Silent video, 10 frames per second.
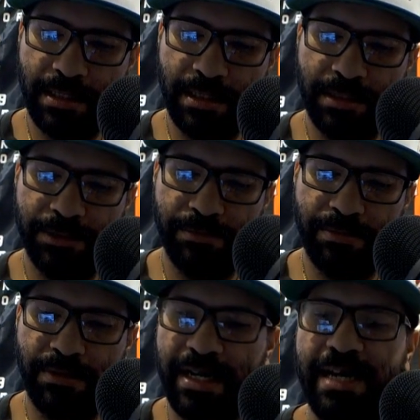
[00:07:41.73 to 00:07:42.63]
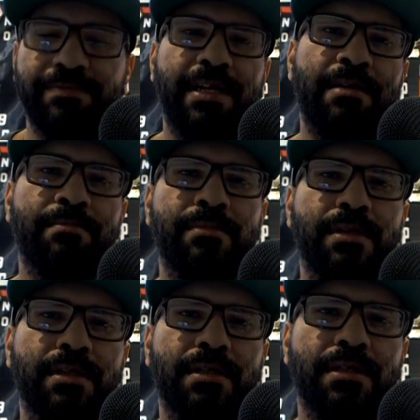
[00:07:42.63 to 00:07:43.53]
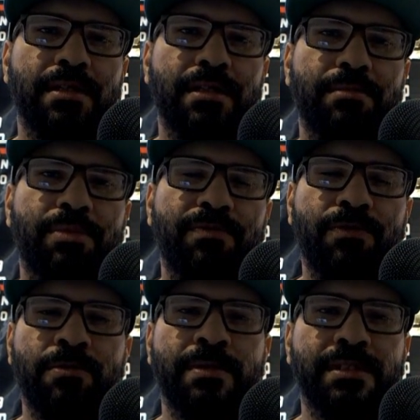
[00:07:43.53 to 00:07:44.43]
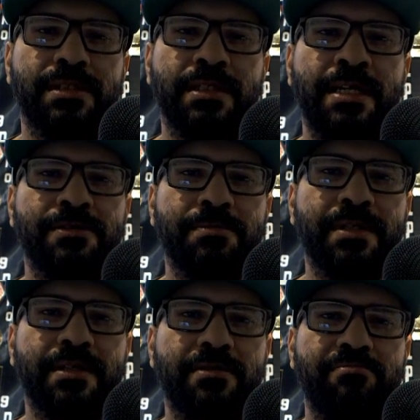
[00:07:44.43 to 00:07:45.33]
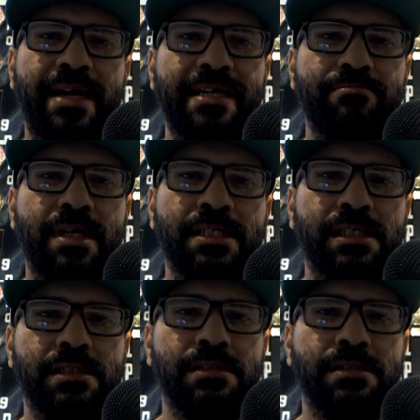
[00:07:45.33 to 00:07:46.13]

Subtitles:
the Super Bowl halftime performance announcement of Bad Bunny.